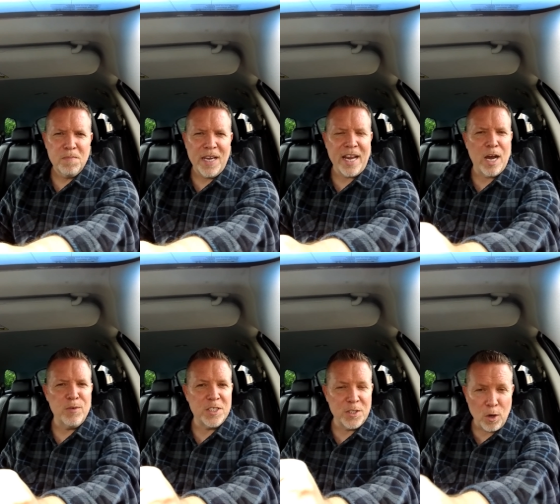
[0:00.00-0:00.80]
and how
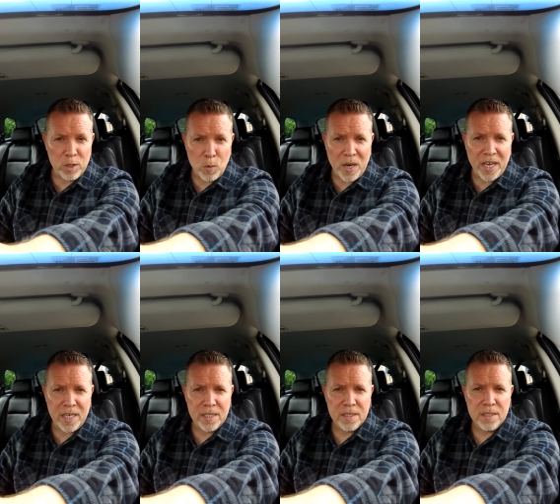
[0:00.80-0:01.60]
it's the only way
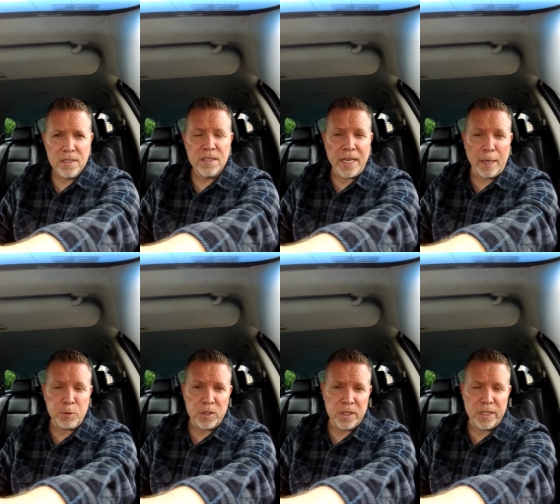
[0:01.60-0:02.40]
to
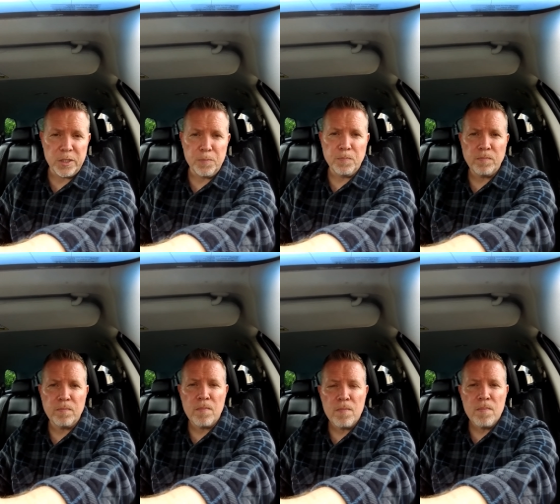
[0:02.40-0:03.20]
capture attention.
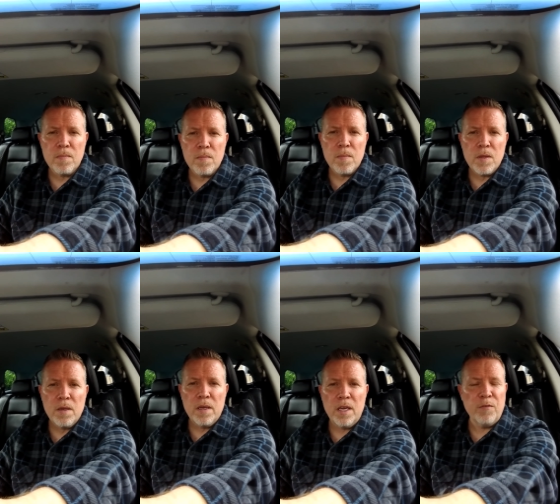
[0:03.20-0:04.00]

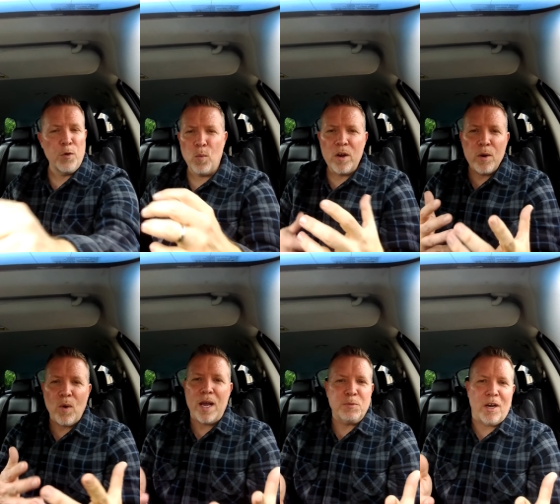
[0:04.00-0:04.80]
If you're wondering
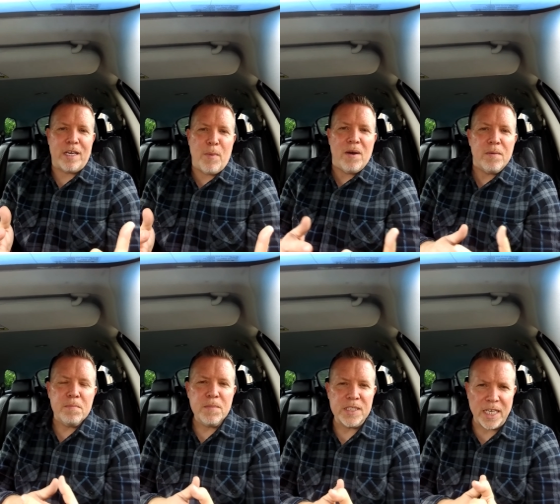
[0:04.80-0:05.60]
why I'm talking about
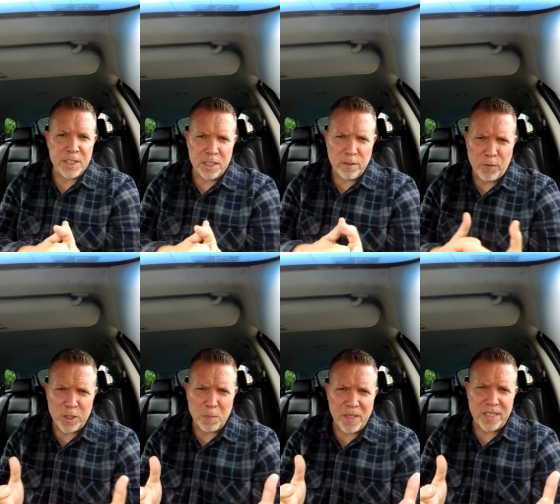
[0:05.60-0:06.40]
attention in the
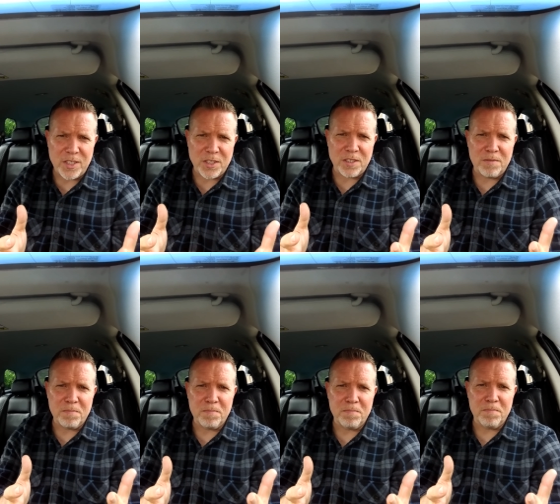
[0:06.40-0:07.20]
first place,
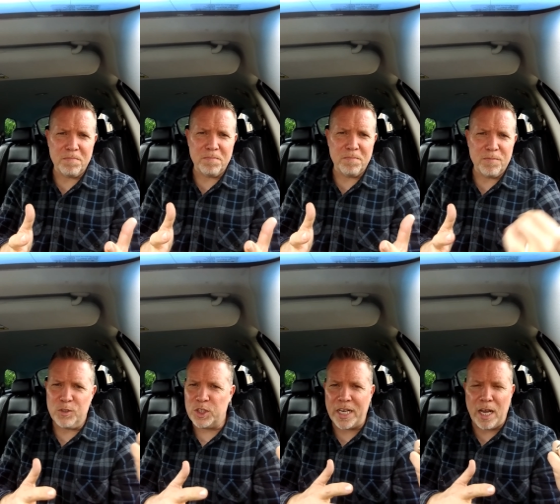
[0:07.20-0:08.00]

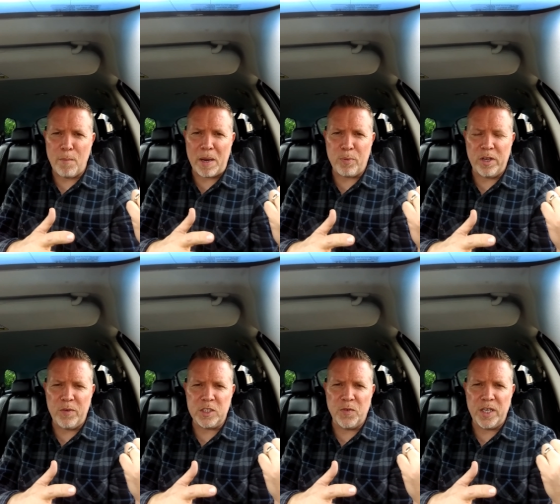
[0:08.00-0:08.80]
check out my
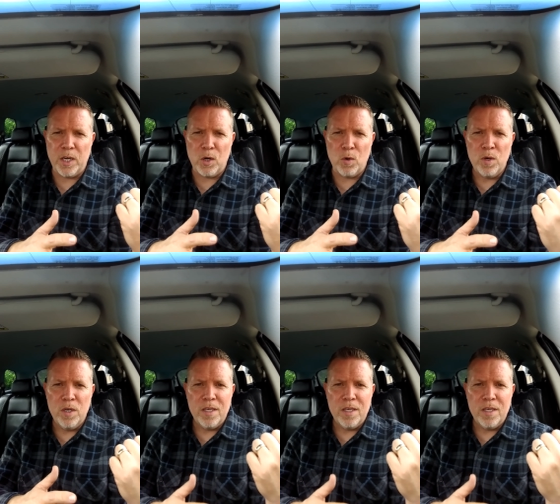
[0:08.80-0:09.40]
previous video